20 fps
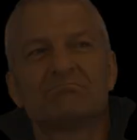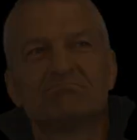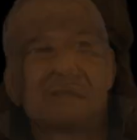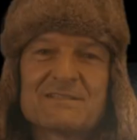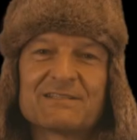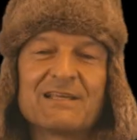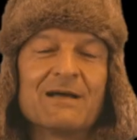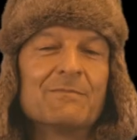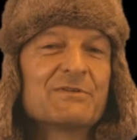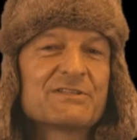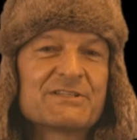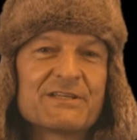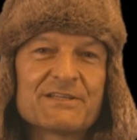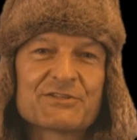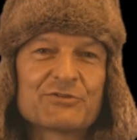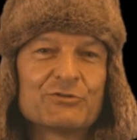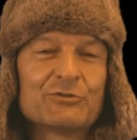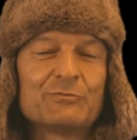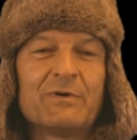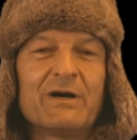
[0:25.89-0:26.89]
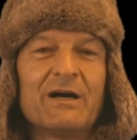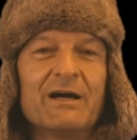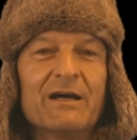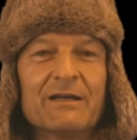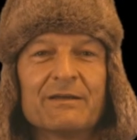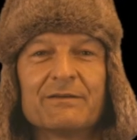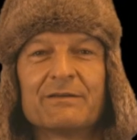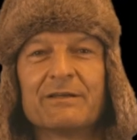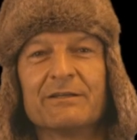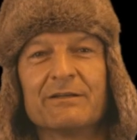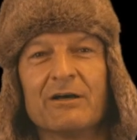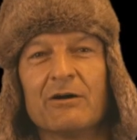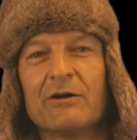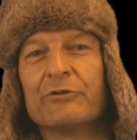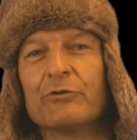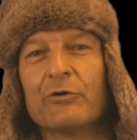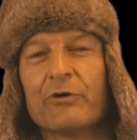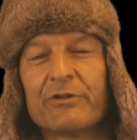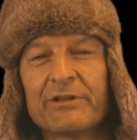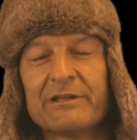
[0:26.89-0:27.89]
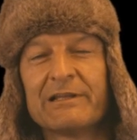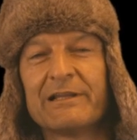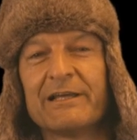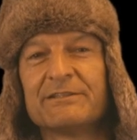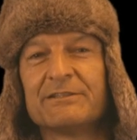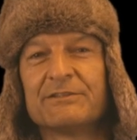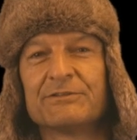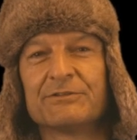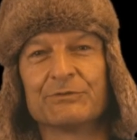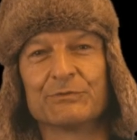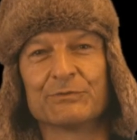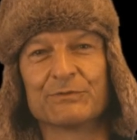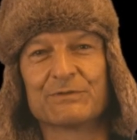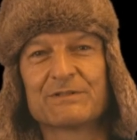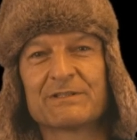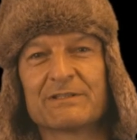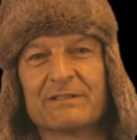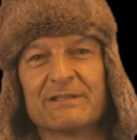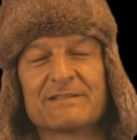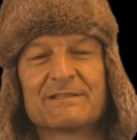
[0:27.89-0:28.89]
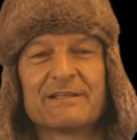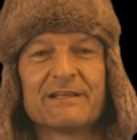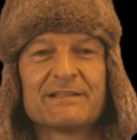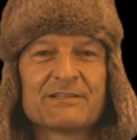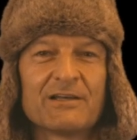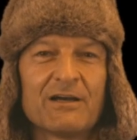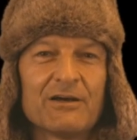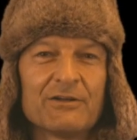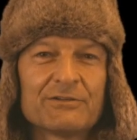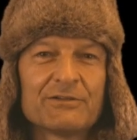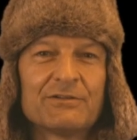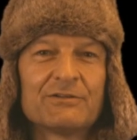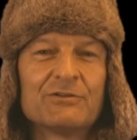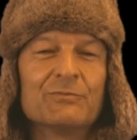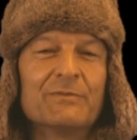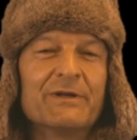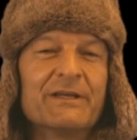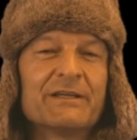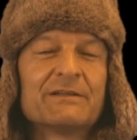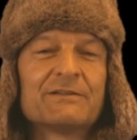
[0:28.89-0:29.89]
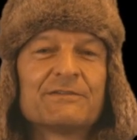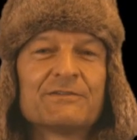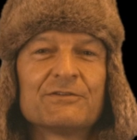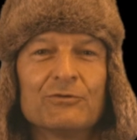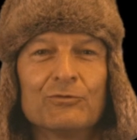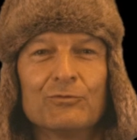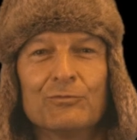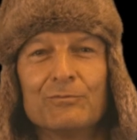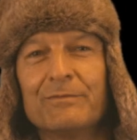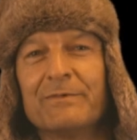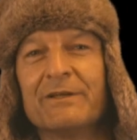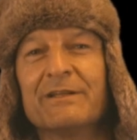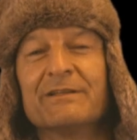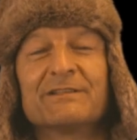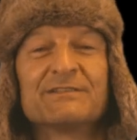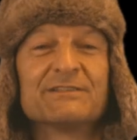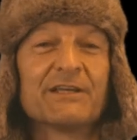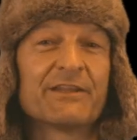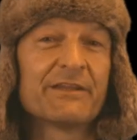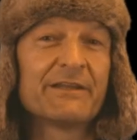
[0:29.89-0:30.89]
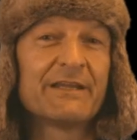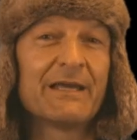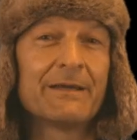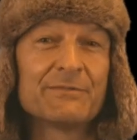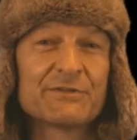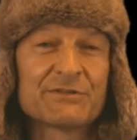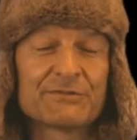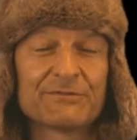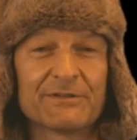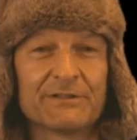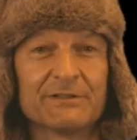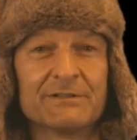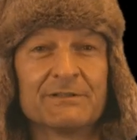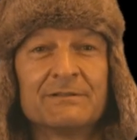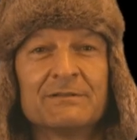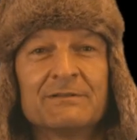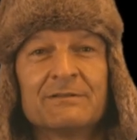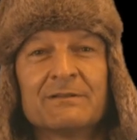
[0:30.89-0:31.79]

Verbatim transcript: Summer says goodbye in our northern latitudes and sets out to make its home in the southern hemisphere,